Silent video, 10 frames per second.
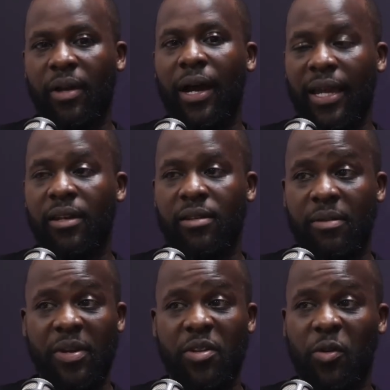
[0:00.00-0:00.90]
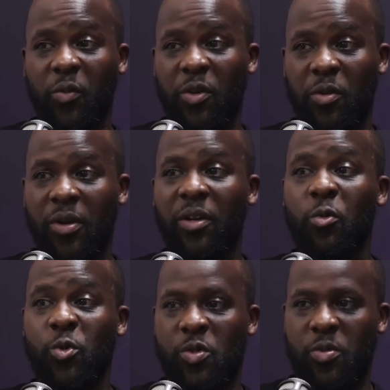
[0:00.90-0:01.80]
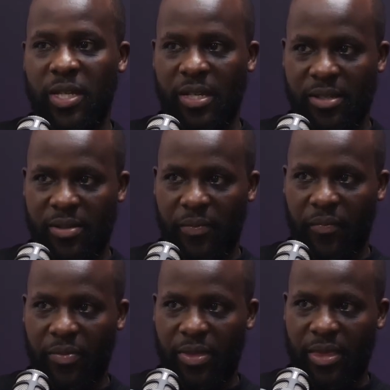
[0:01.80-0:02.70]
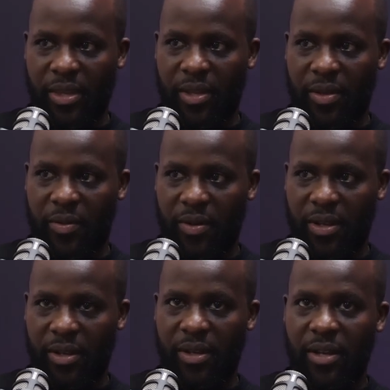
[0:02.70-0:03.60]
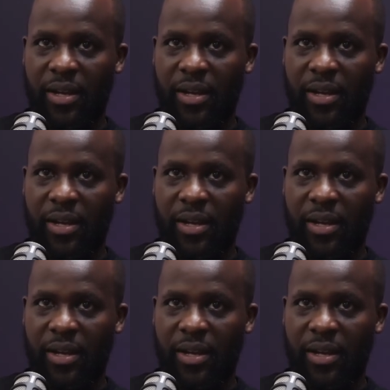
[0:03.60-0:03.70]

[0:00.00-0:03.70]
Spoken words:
Again, depending on where you go and who's doing it. Okay.